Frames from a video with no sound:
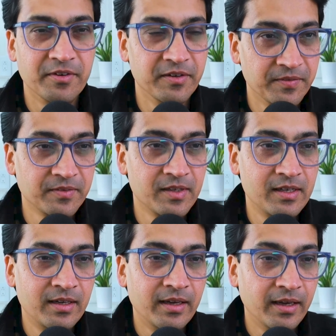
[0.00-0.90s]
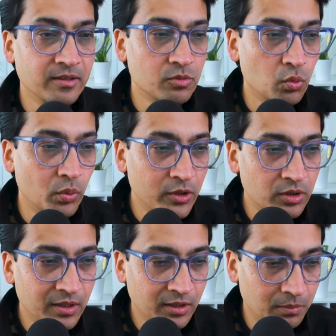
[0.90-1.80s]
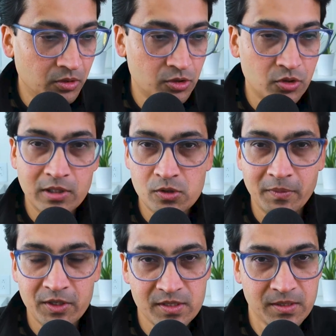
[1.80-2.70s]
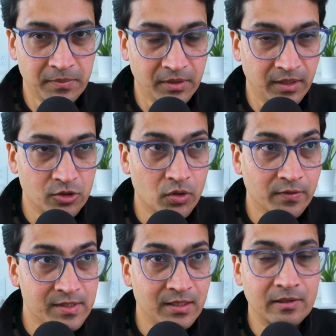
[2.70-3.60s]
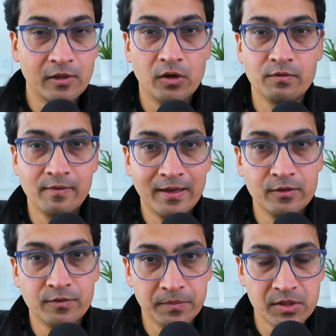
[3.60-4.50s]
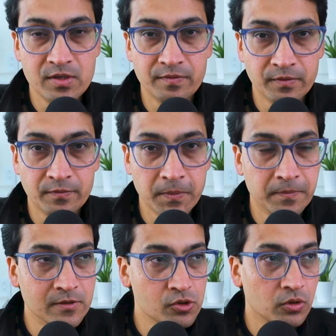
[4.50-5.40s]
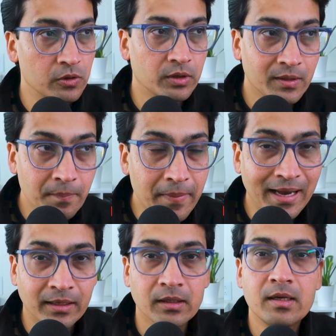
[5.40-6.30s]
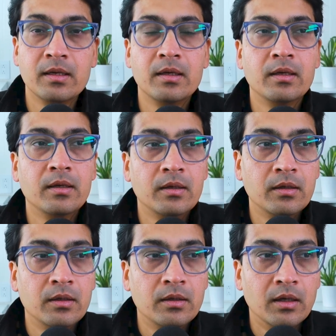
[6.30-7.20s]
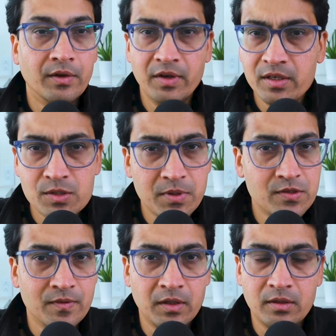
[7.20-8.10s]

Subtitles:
enough. And when you think about, you also mentioned something that you have seen a lot of value from these different people. So looking back, are there any specific